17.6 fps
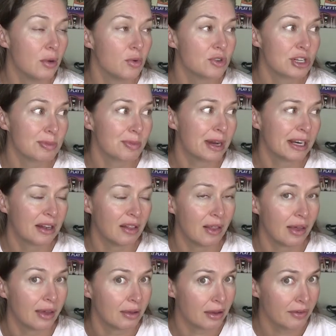Which I'm kind of
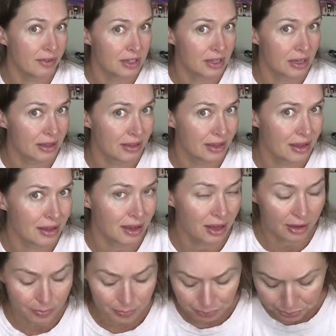like, you haven't done that
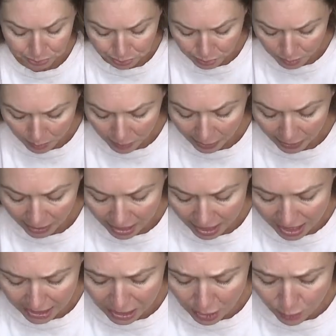yet.
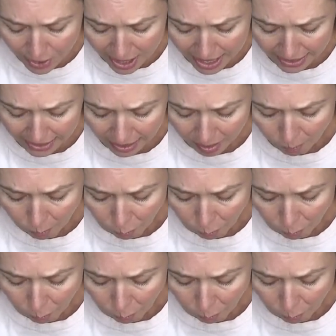Anyway,